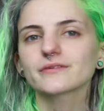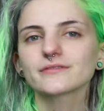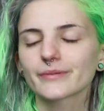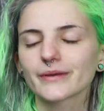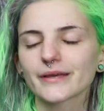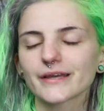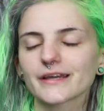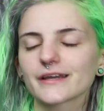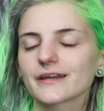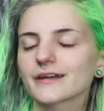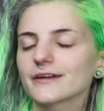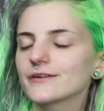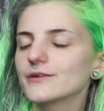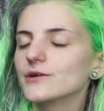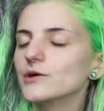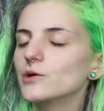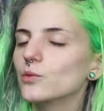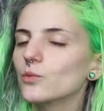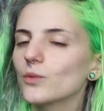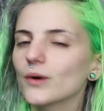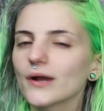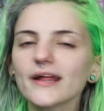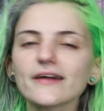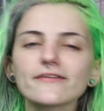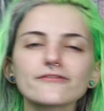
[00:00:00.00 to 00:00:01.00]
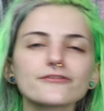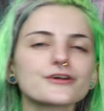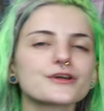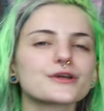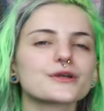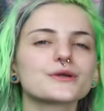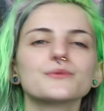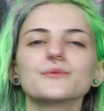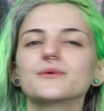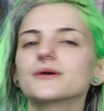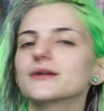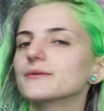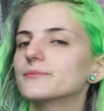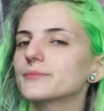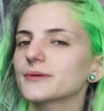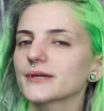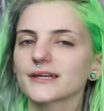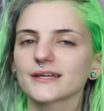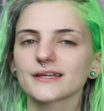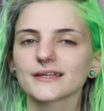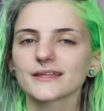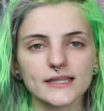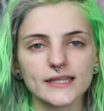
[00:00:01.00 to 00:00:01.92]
being whatever you want to be.